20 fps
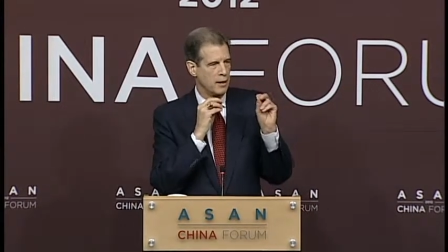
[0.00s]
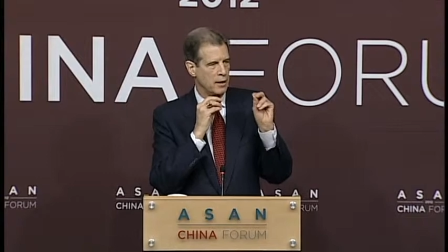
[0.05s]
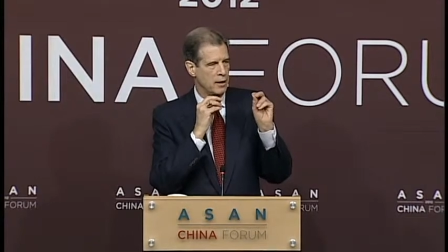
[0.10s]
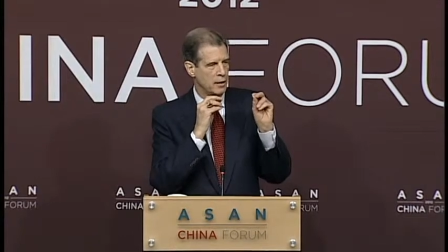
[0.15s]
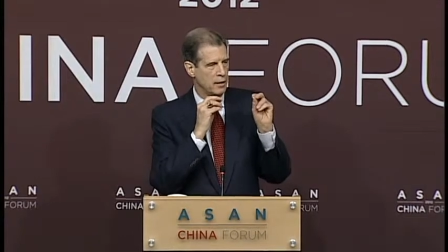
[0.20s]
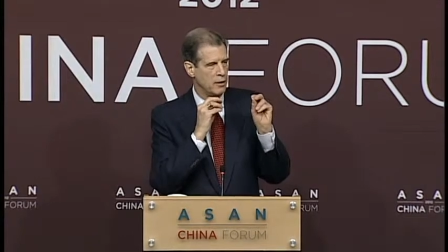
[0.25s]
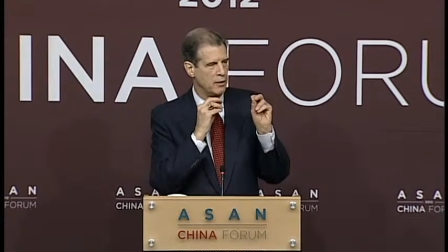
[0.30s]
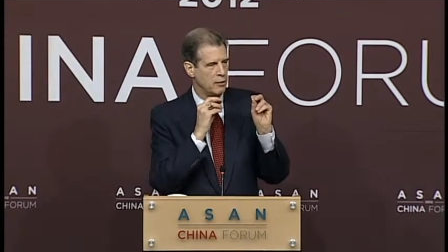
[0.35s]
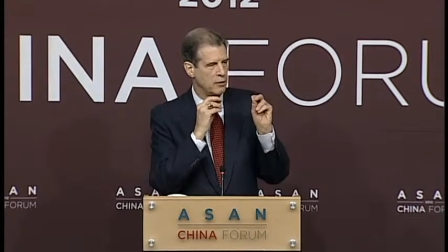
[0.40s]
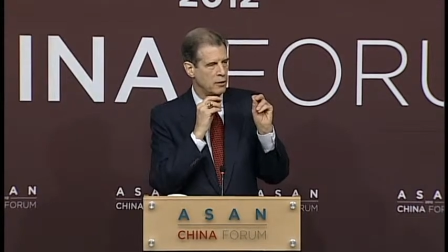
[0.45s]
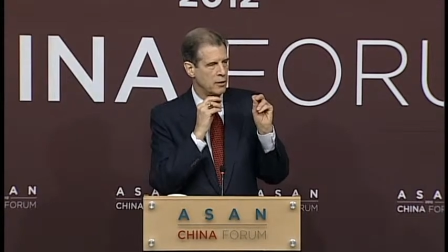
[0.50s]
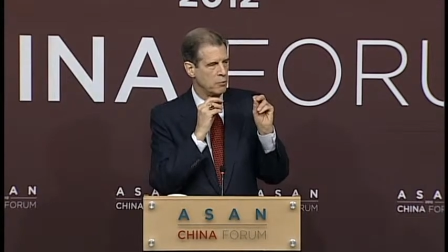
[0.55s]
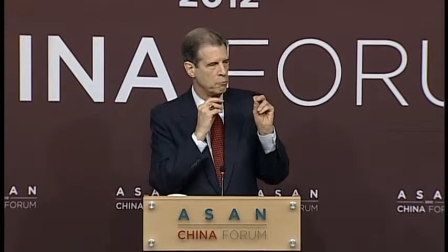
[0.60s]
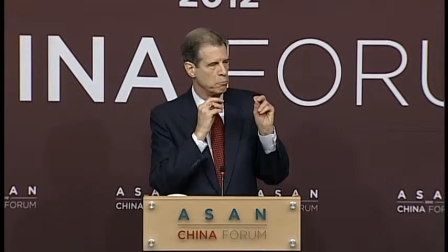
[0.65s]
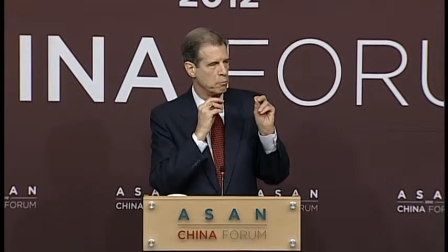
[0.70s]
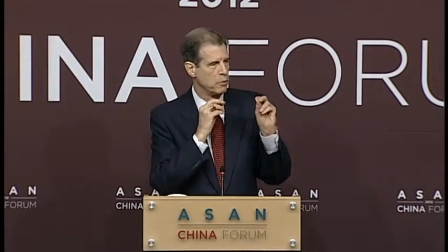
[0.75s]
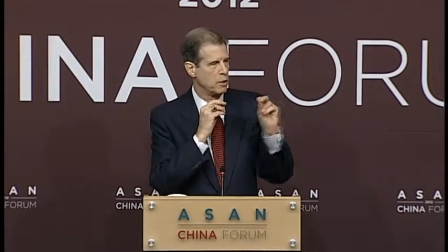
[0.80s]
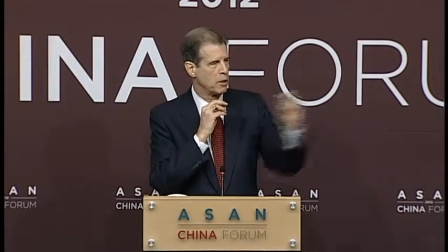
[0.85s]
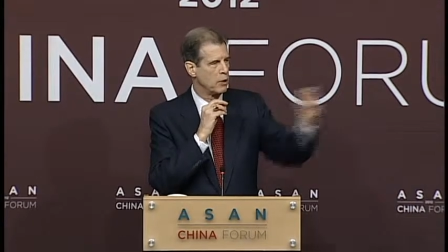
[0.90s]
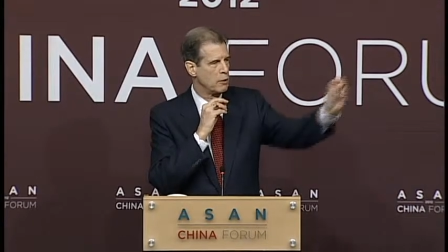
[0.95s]
you can
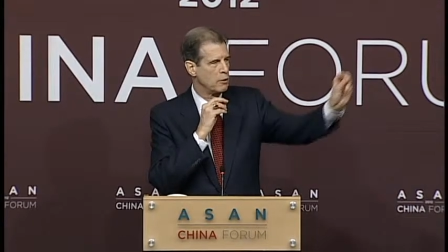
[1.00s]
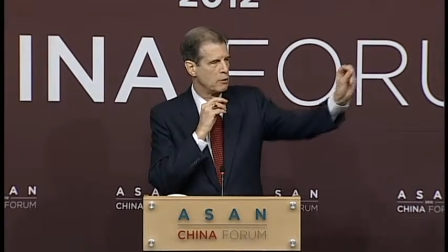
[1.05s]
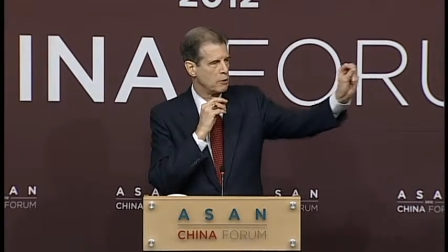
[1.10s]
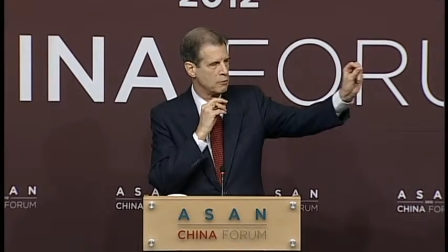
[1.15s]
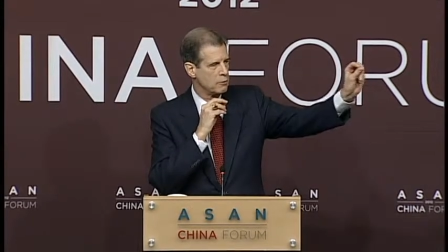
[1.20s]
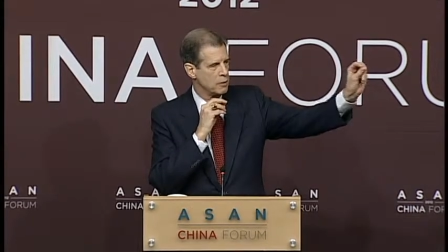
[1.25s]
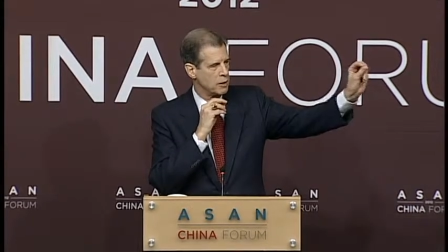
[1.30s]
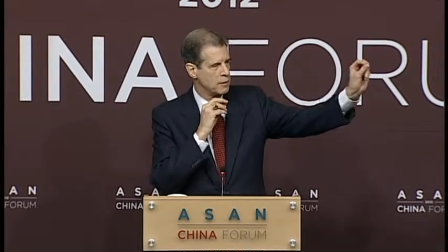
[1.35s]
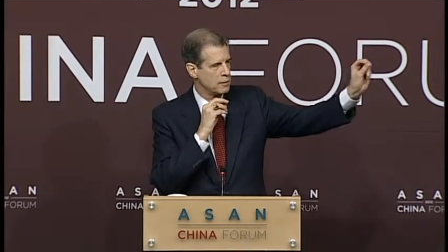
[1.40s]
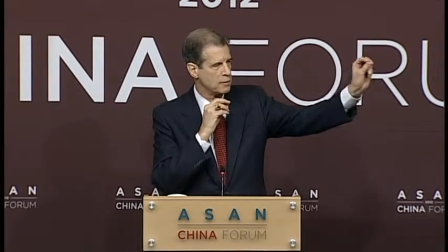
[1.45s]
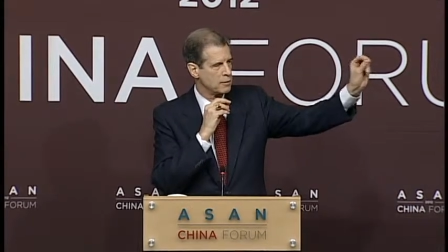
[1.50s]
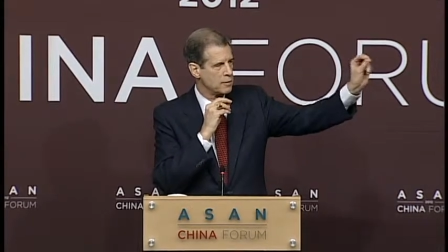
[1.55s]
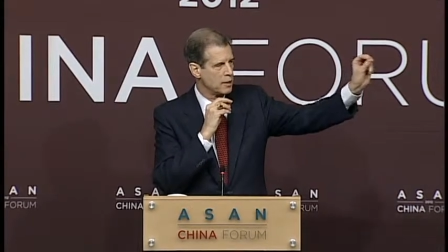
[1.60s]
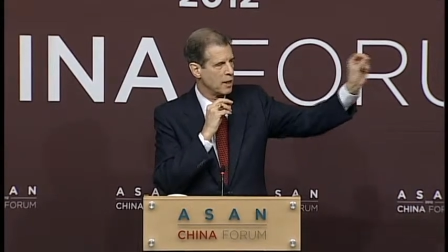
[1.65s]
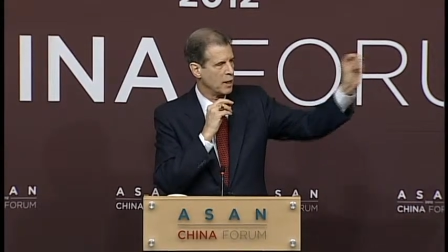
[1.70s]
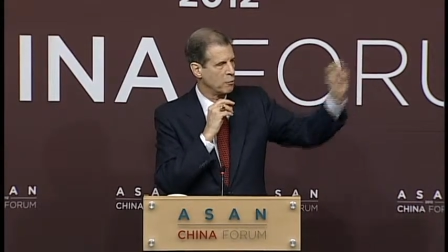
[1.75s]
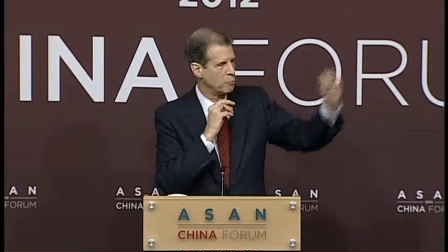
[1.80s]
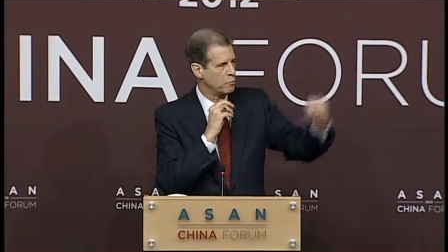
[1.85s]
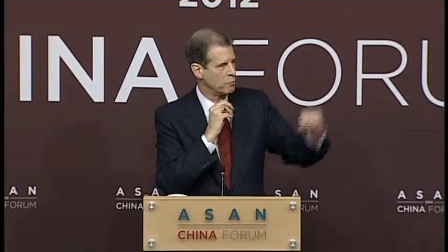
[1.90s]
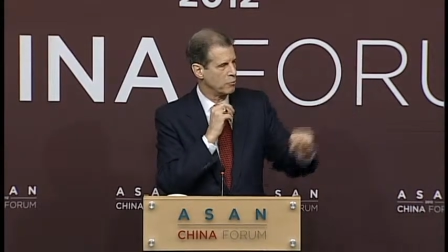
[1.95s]
blow
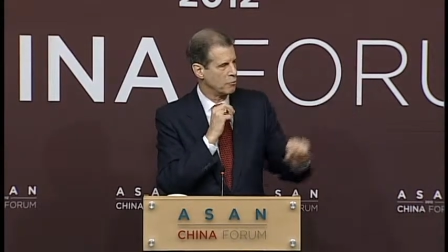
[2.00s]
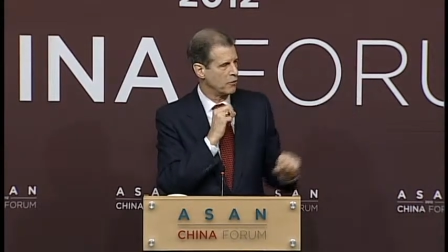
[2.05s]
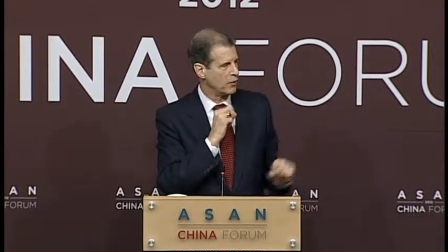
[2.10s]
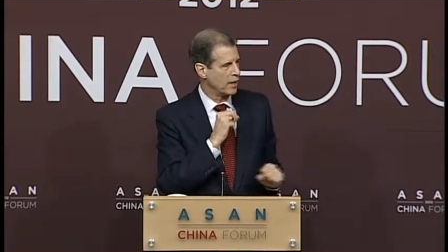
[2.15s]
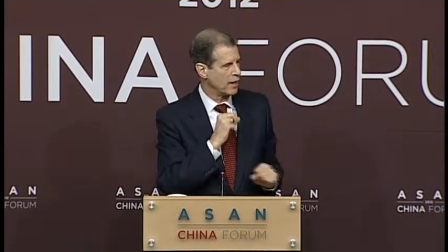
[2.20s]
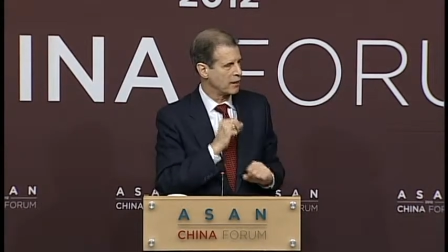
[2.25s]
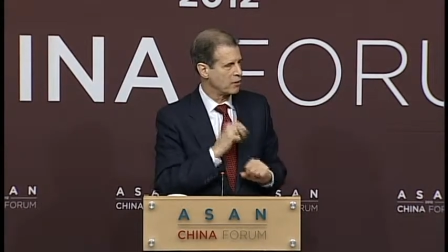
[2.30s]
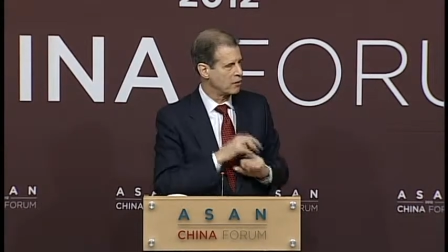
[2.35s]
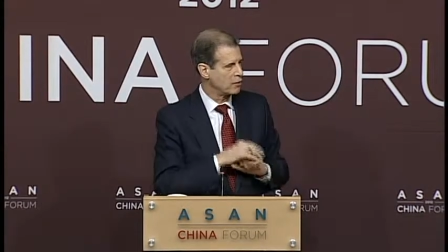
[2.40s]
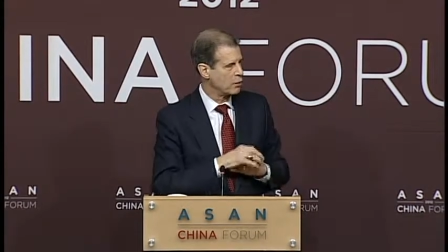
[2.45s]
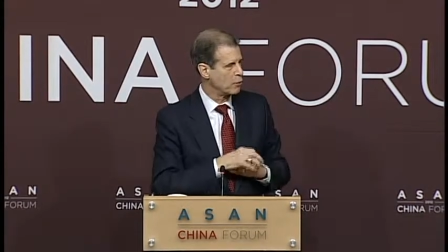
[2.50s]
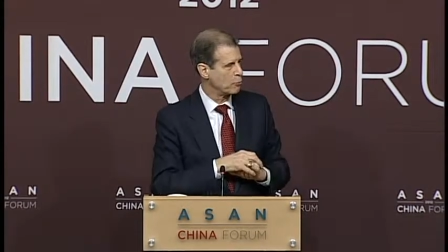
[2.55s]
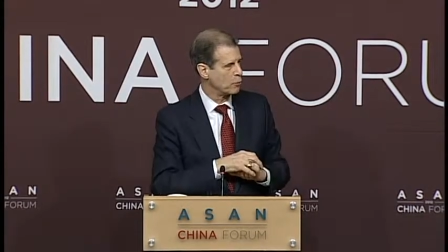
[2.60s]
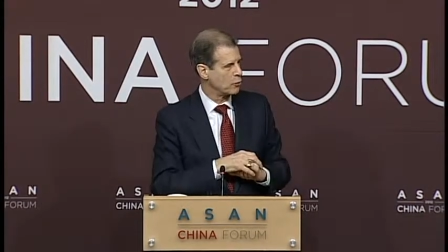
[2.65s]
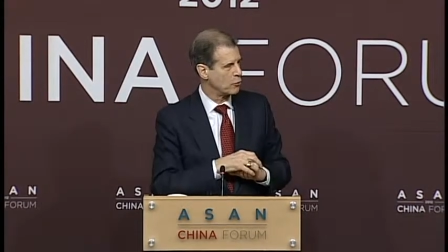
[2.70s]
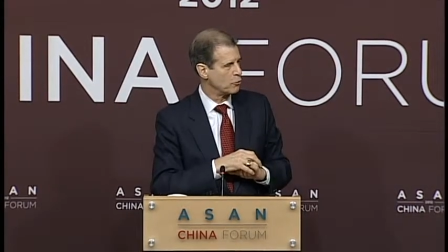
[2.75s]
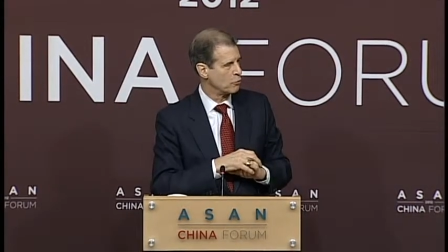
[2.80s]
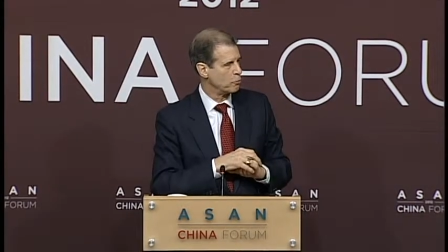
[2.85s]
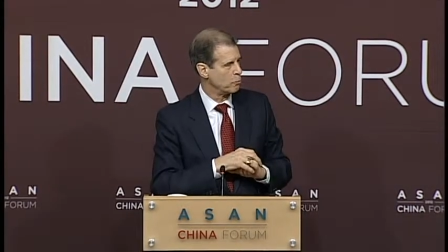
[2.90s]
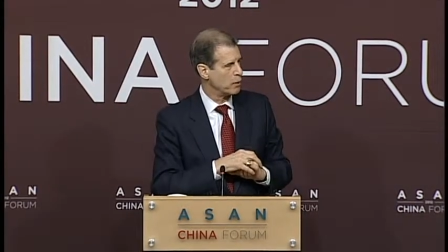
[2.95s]
up vast
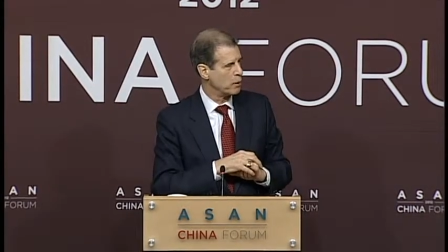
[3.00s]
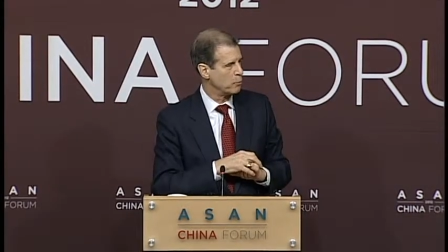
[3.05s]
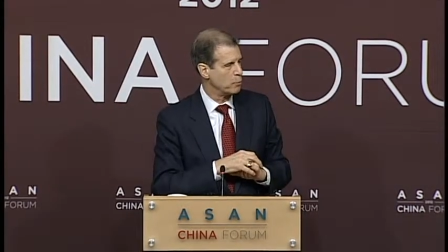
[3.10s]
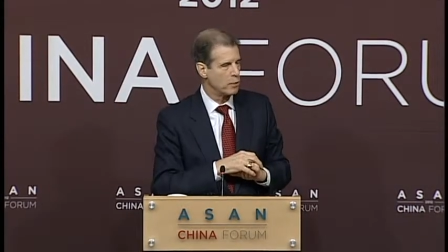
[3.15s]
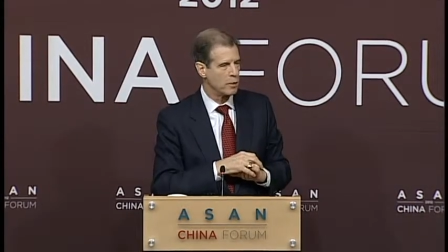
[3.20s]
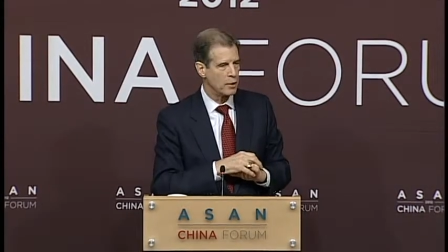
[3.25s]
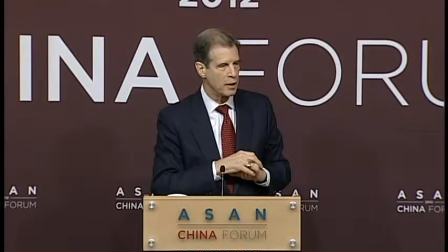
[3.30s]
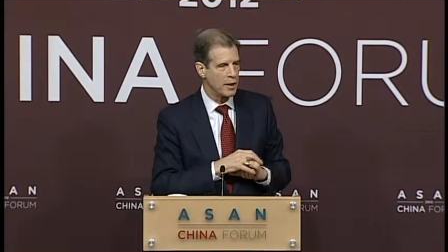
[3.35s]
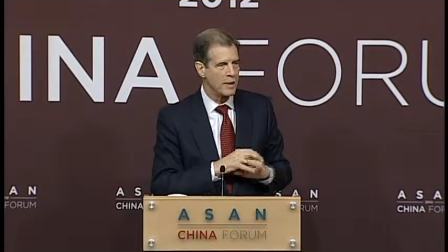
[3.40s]
numbers of people